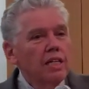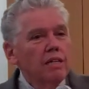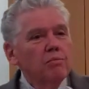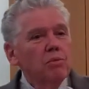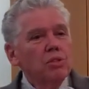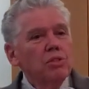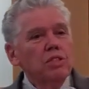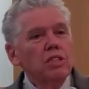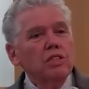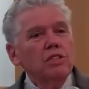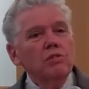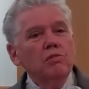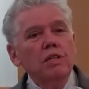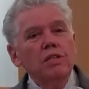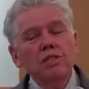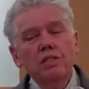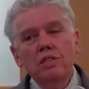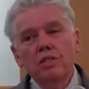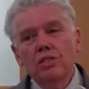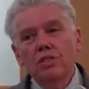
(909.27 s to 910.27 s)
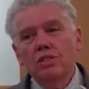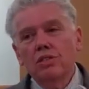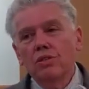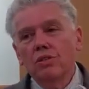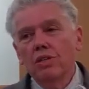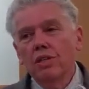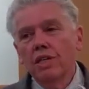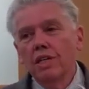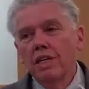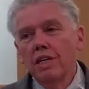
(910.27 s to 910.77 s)
The most interesting
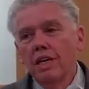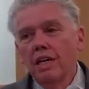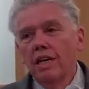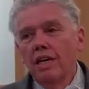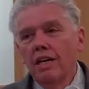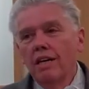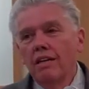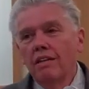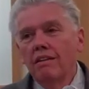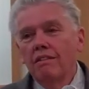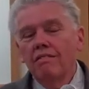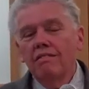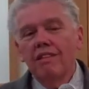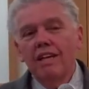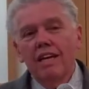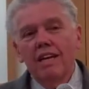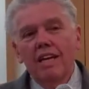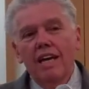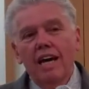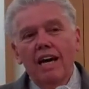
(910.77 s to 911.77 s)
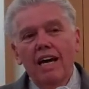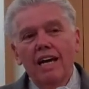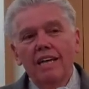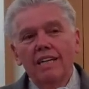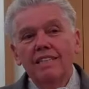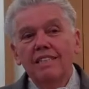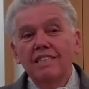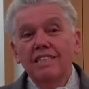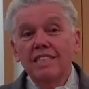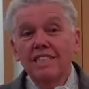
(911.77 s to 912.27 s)
story that I
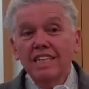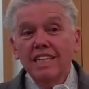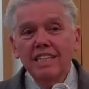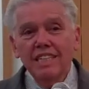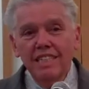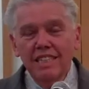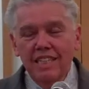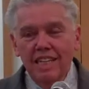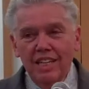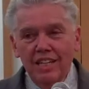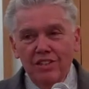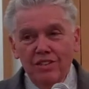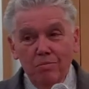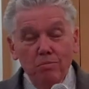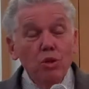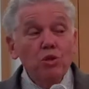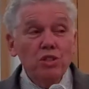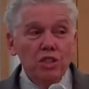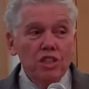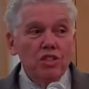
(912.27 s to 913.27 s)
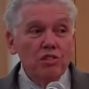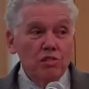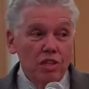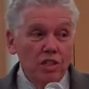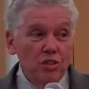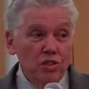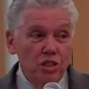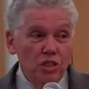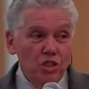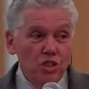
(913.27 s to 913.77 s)
didn't hear. The most
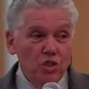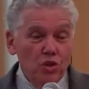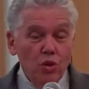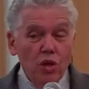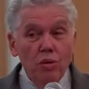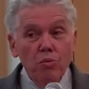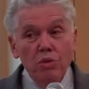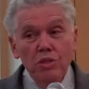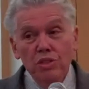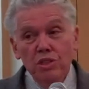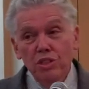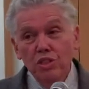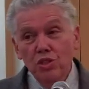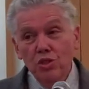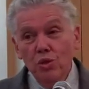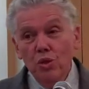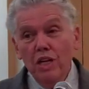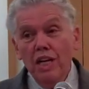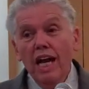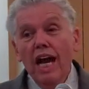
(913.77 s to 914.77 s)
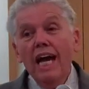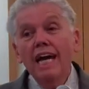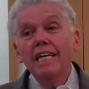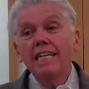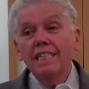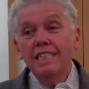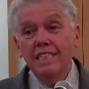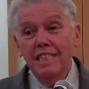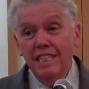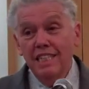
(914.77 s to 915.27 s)
interesting story was a story I
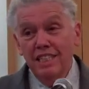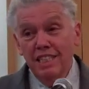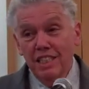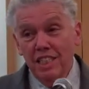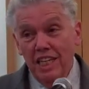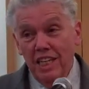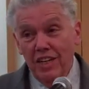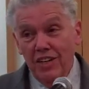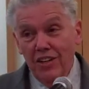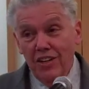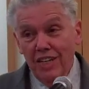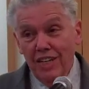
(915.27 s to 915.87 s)
didn't hear.